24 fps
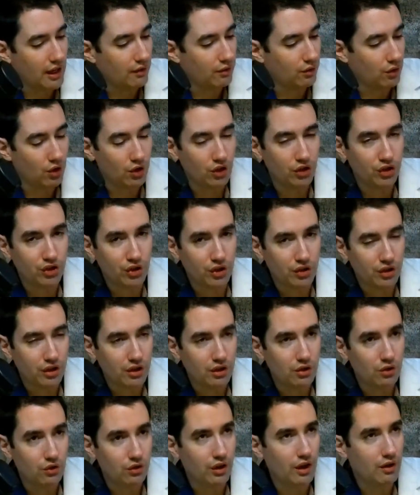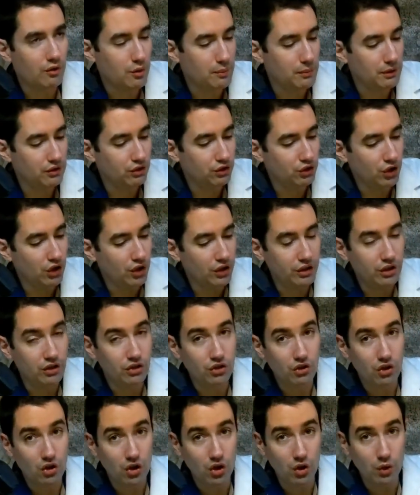All the salt I use, every bit of salt, is
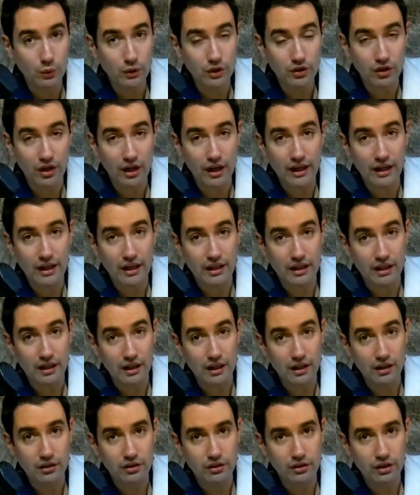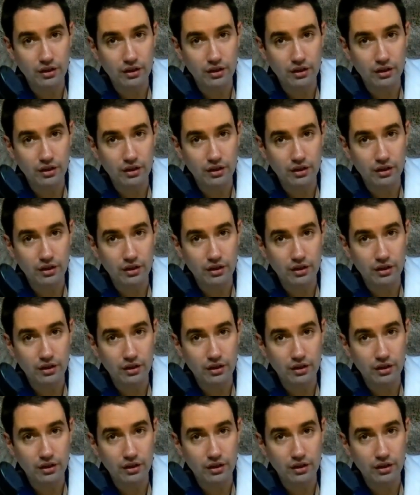always iodized.